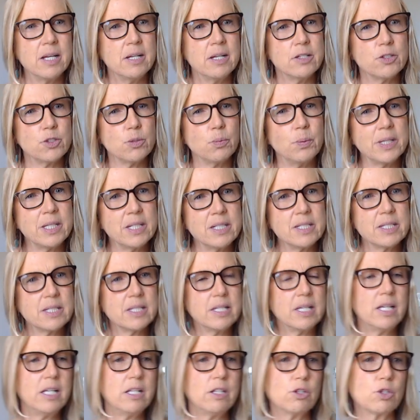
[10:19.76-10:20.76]
So we can
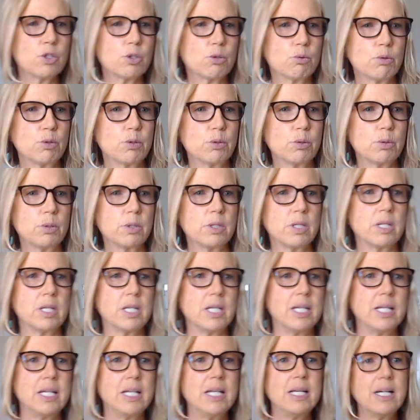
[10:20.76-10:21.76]
see through
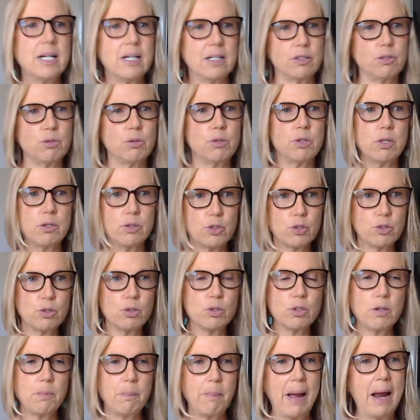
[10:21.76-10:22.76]
those
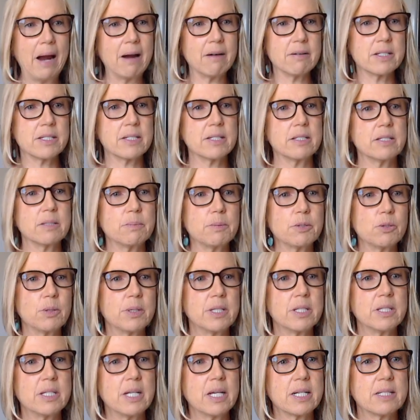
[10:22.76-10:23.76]
two comparisons
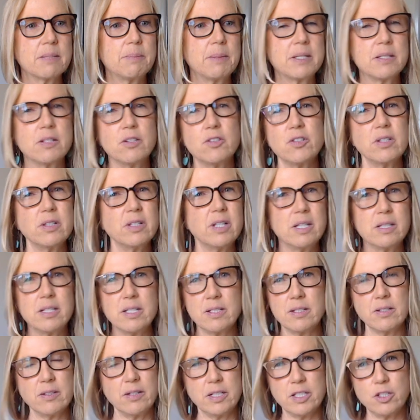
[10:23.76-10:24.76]
between the text message, and
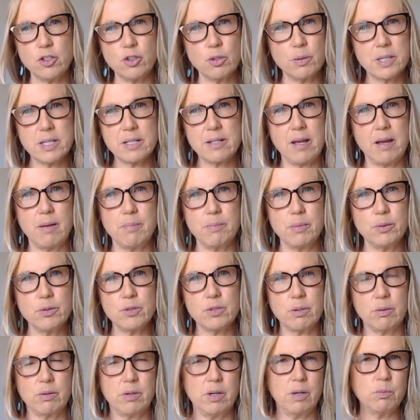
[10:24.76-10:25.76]
this is only two
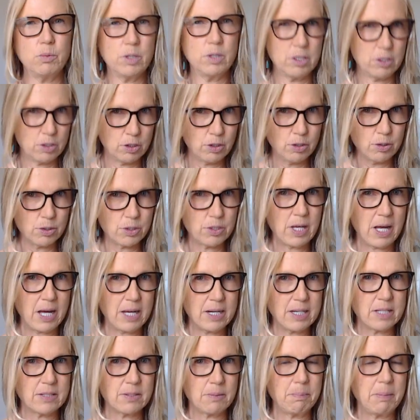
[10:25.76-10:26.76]
examples, so I wouldn't use
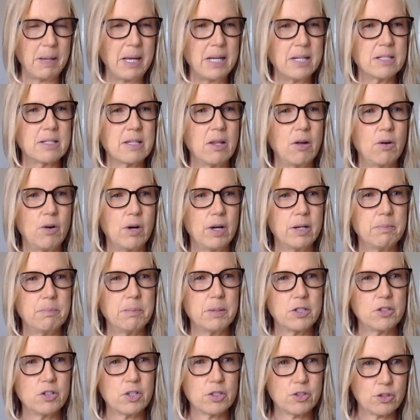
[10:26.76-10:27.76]
that as a baseline,
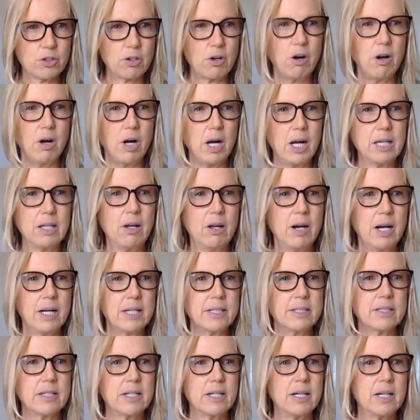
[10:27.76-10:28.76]
but just to
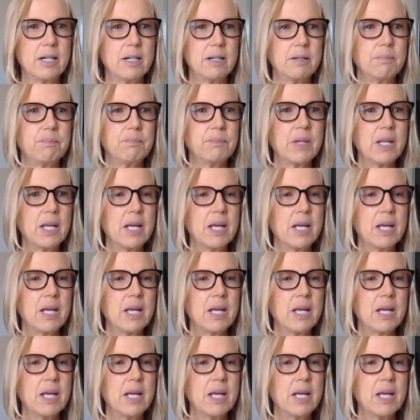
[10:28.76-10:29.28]
highlight a